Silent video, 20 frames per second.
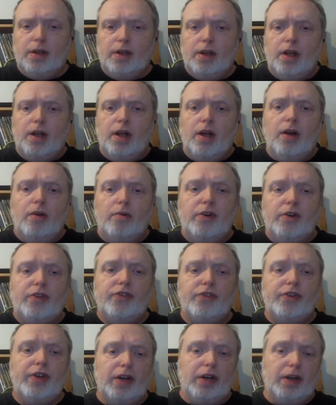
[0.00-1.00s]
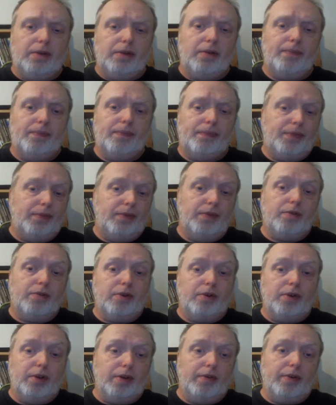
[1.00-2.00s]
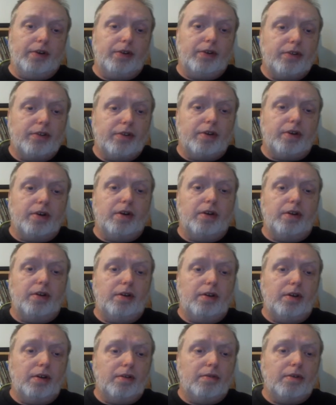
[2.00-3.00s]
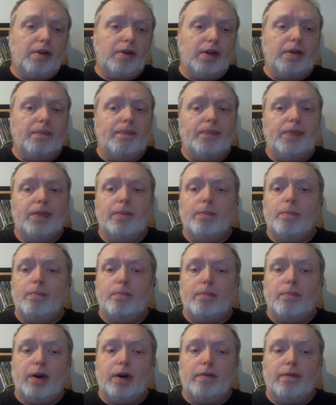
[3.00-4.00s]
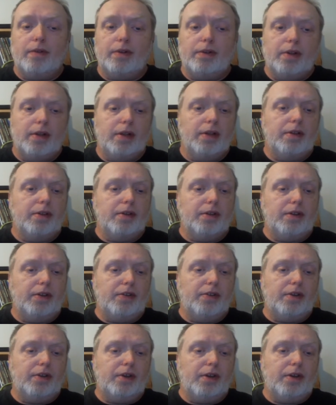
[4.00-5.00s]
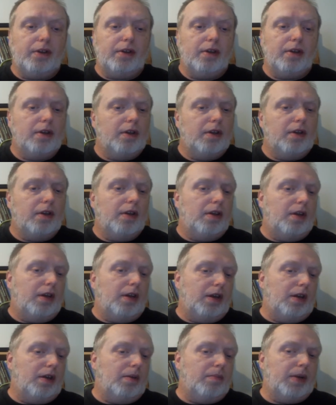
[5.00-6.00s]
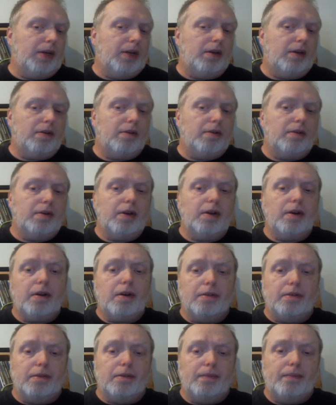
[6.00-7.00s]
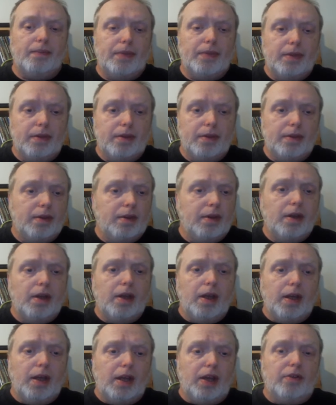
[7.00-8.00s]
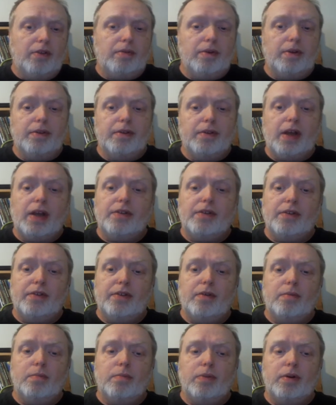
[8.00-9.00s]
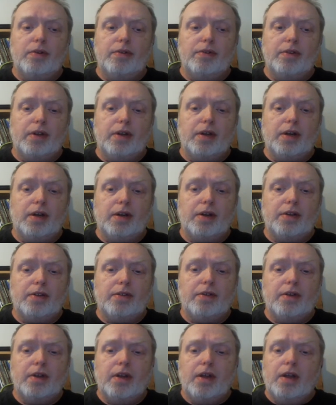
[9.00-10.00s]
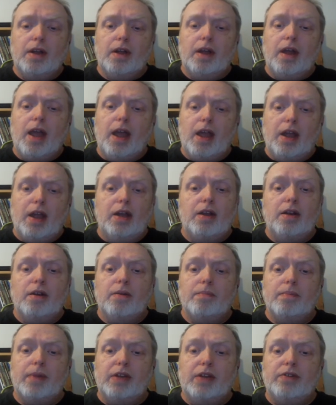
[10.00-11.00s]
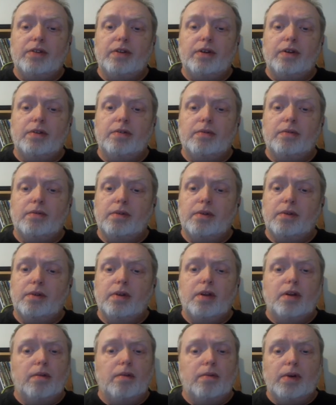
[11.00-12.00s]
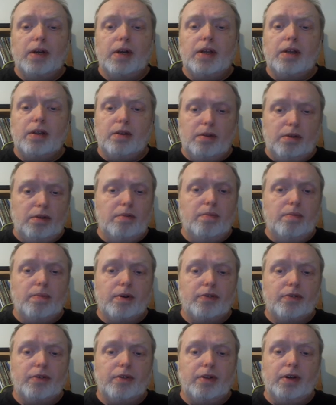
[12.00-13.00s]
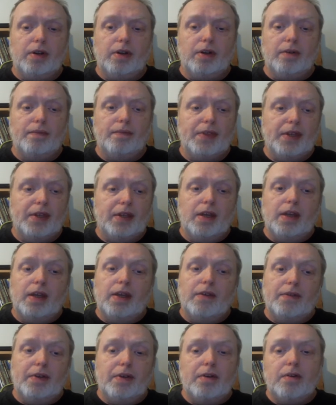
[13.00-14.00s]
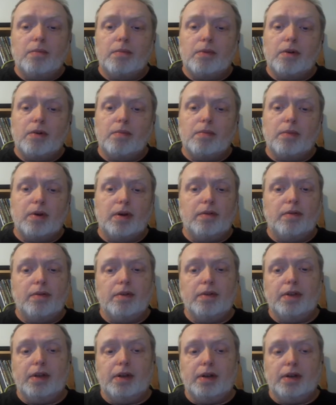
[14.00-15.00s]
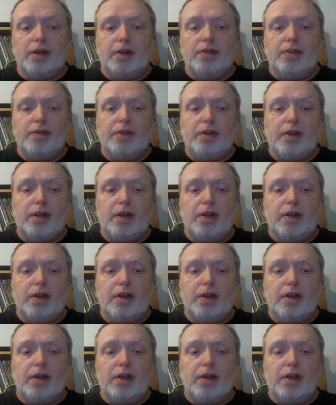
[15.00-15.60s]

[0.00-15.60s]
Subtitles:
Which setting or universe are you going to run? Marvel, DC, independent, or your own? Each one has its own pros and cons, and based on what you personally know. If you know more Marvel than DC,